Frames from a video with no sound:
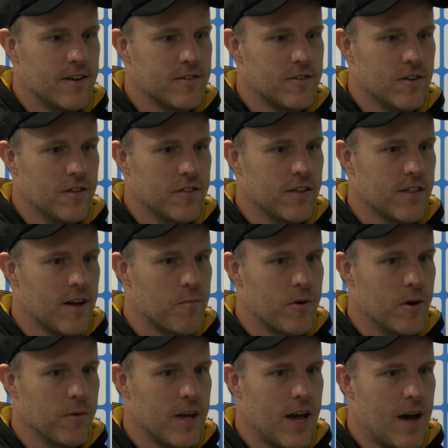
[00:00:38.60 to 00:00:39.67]
so I think that
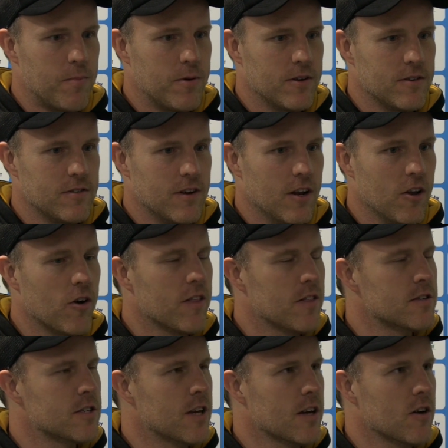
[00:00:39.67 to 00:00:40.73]
probably happened a lot in
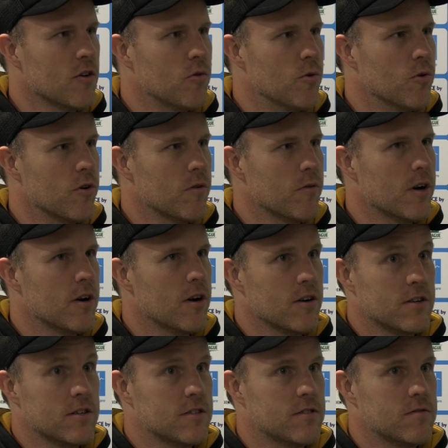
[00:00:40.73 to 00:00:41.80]
the second quarter,
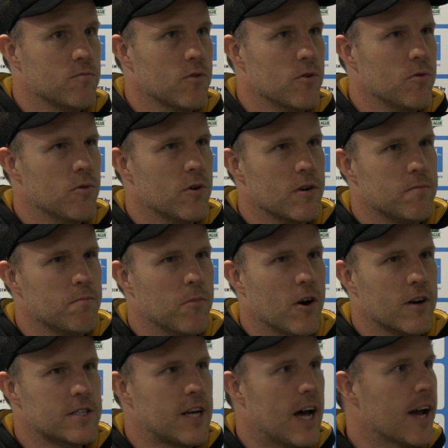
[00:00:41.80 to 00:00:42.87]
where we were
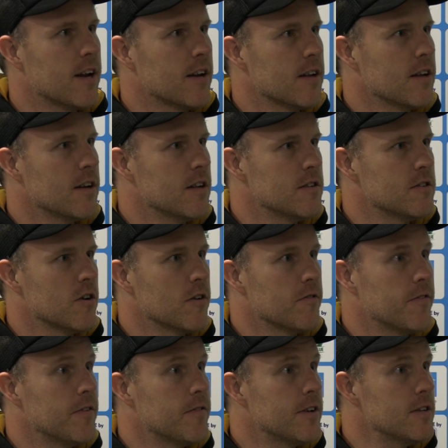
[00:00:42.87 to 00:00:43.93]
-8 in inside
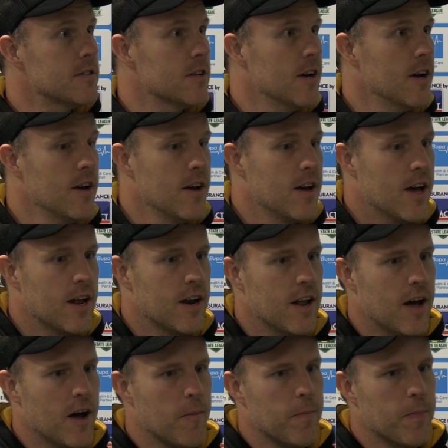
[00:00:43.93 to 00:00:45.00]
50s, and
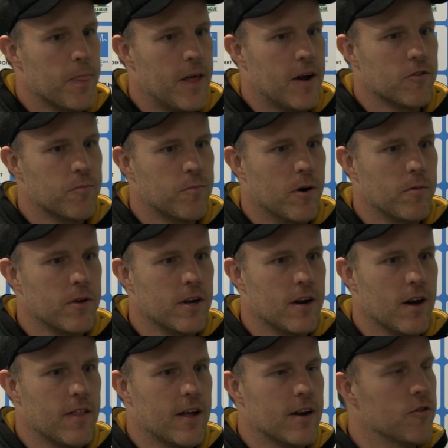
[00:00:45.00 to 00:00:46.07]
that was probably
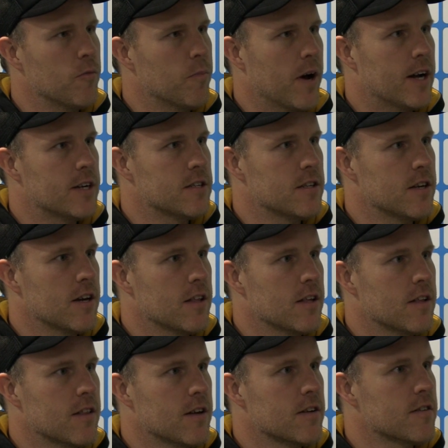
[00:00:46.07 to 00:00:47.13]
that little patch
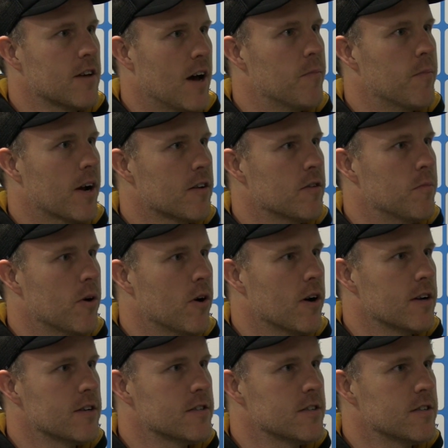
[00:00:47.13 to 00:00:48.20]
there that's come back to
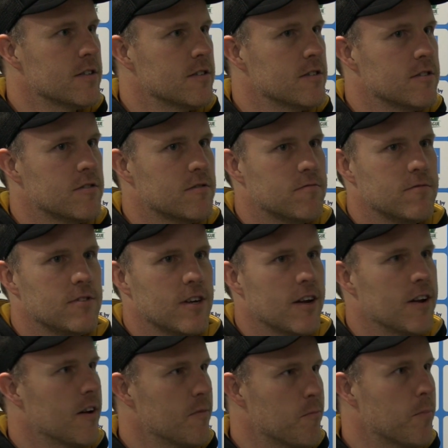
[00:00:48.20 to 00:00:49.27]
bite us and has
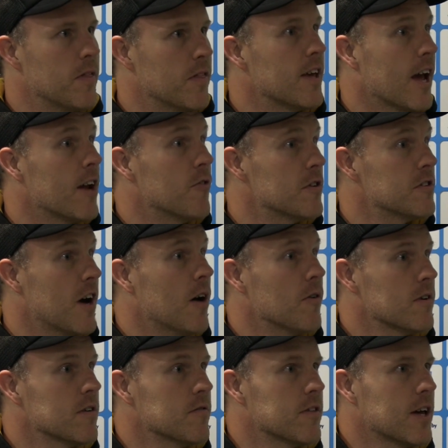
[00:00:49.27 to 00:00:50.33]
been the end result
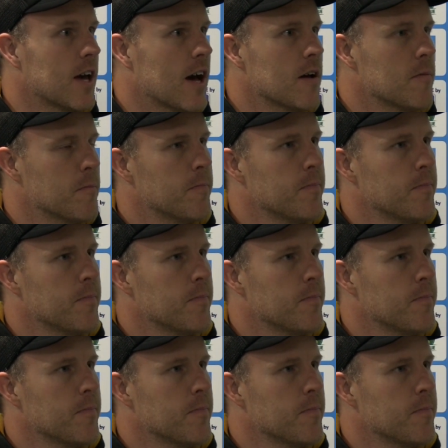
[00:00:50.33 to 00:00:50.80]
of the game.